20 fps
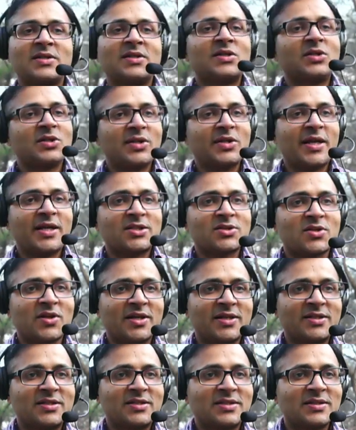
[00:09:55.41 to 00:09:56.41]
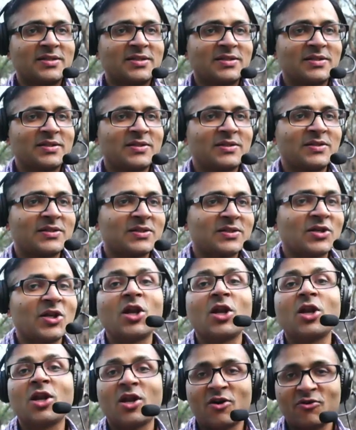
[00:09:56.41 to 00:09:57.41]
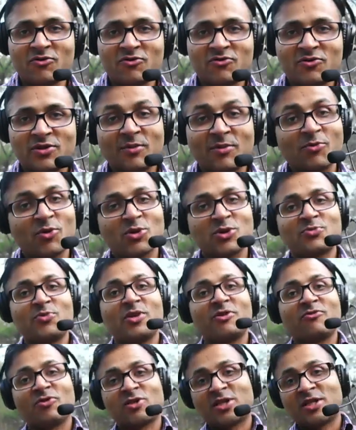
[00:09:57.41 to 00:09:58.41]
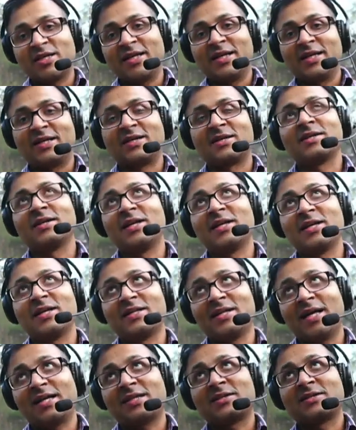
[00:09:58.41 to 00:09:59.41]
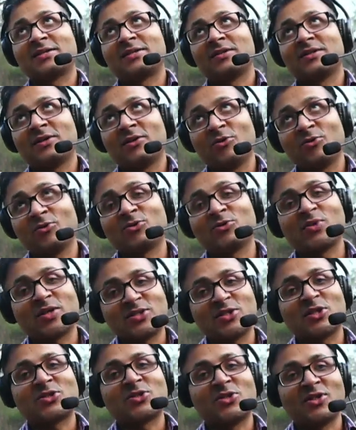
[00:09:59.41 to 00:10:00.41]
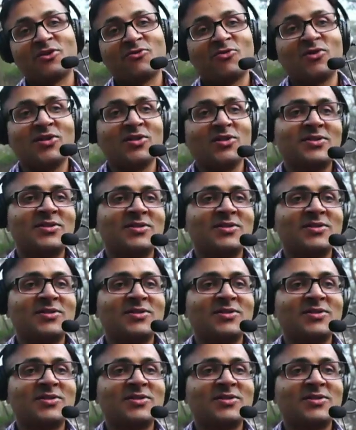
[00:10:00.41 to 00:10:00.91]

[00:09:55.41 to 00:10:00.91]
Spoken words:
Next slide. Love, the most beautiful thing that also exist in the world.